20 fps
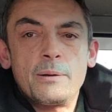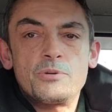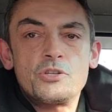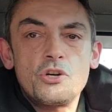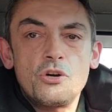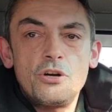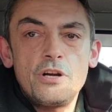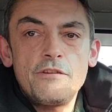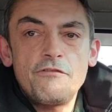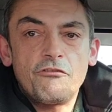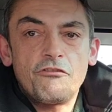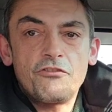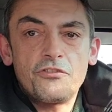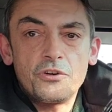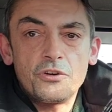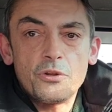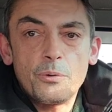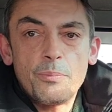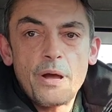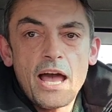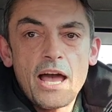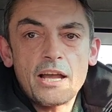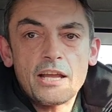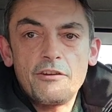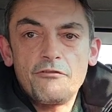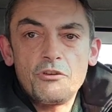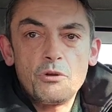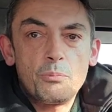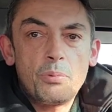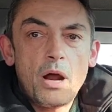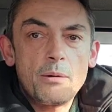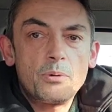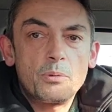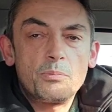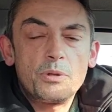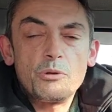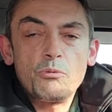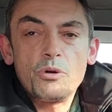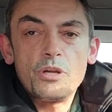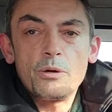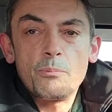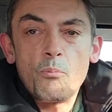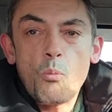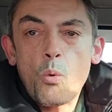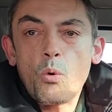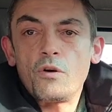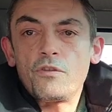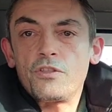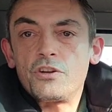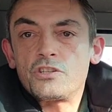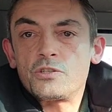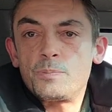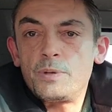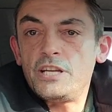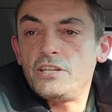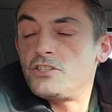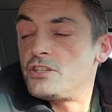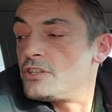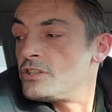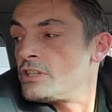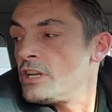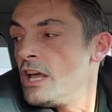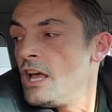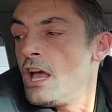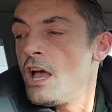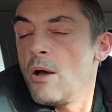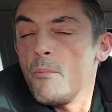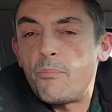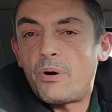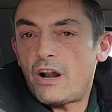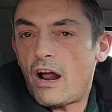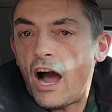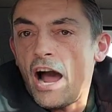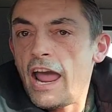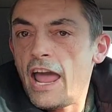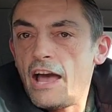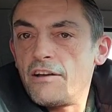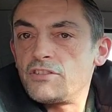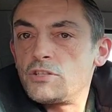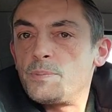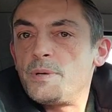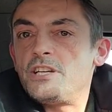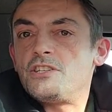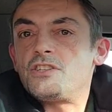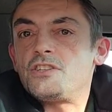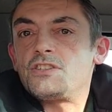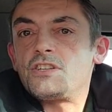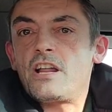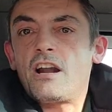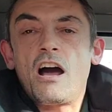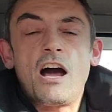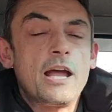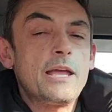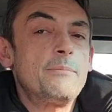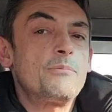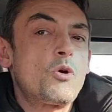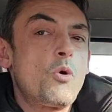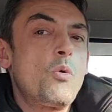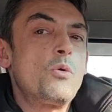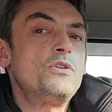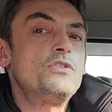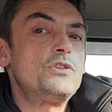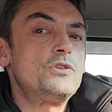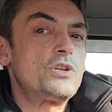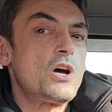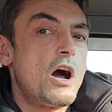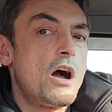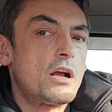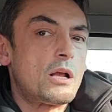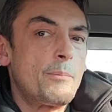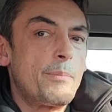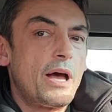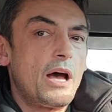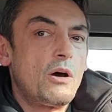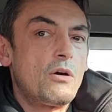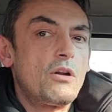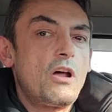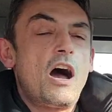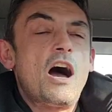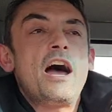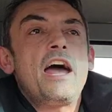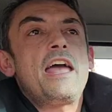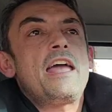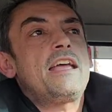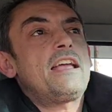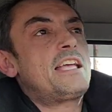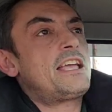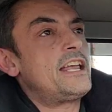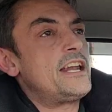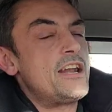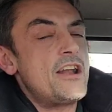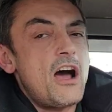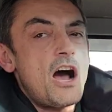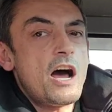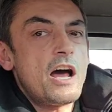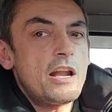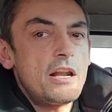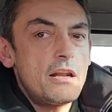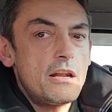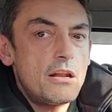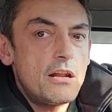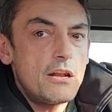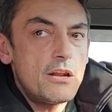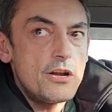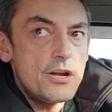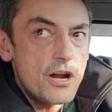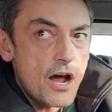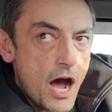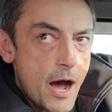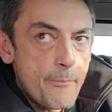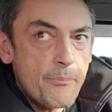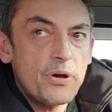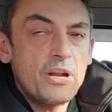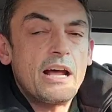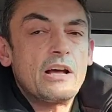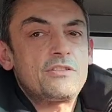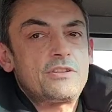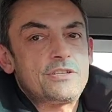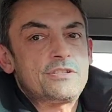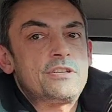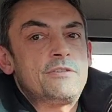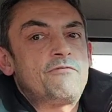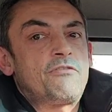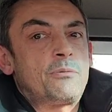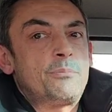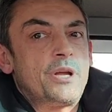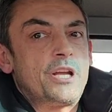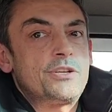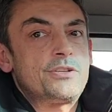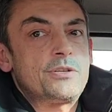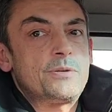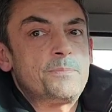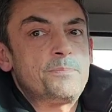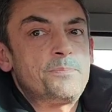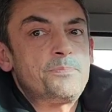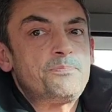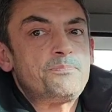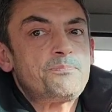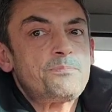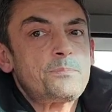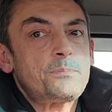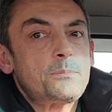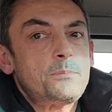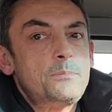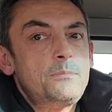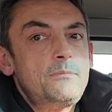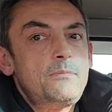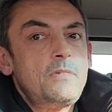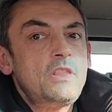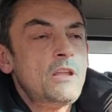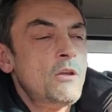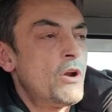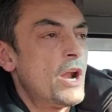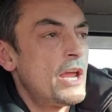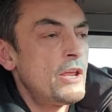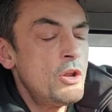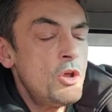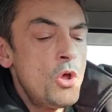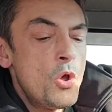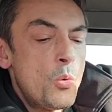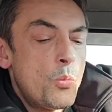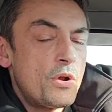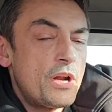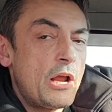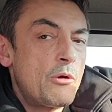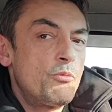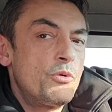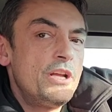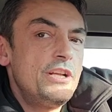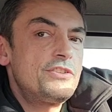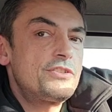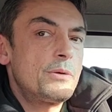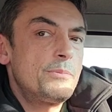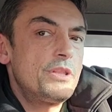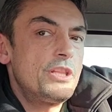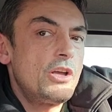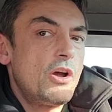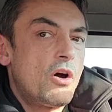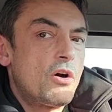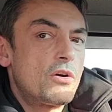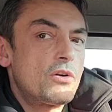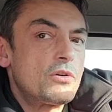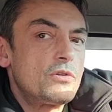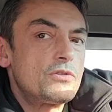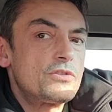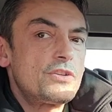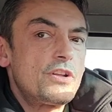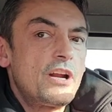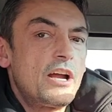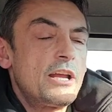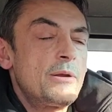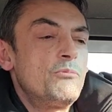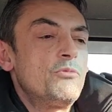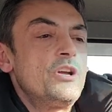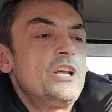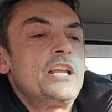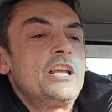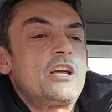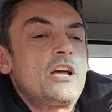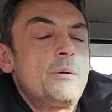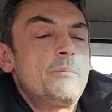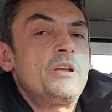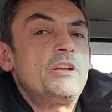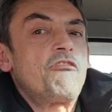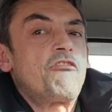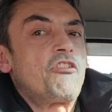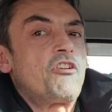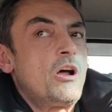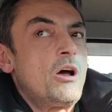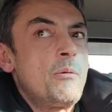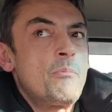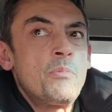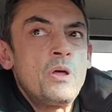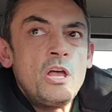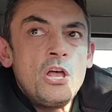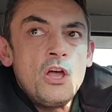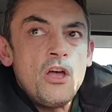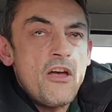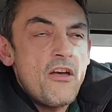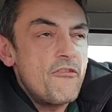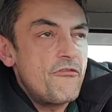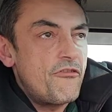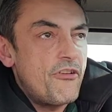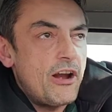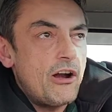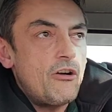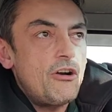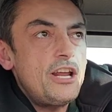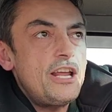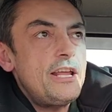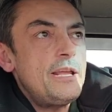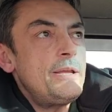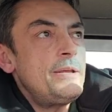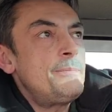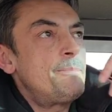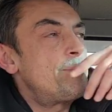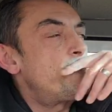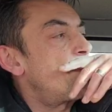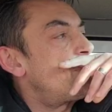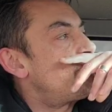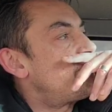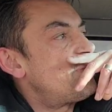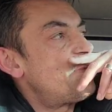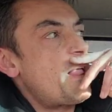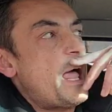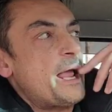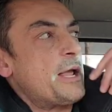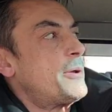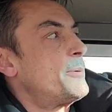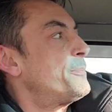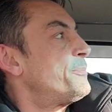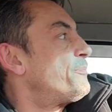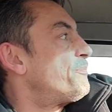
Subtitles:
I'm sure even further back, if you probably read more of their speeches, but I have speeches that I am going to talk about. I cannot not put out this information. Right? When I read some of the articles that I am reading coming from very, like,